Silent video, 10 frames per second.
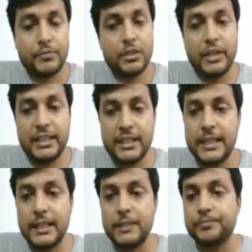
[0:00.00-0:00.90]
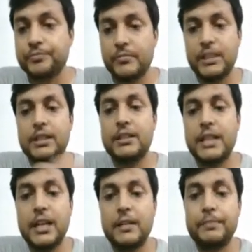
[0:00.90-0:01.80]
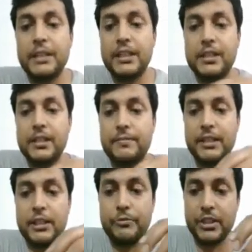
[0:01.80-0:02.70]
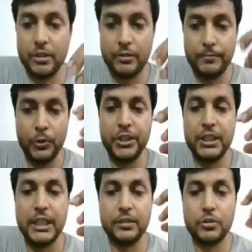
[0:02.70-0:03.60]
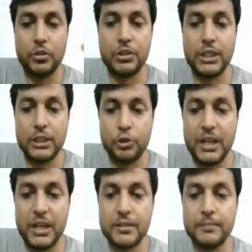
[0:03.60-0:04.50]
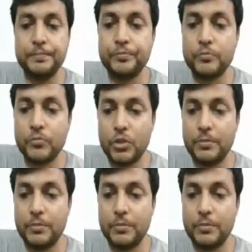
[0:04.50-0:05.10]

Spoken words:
So as I said, this entire place is filled with a fluid that is called cytoplasm, a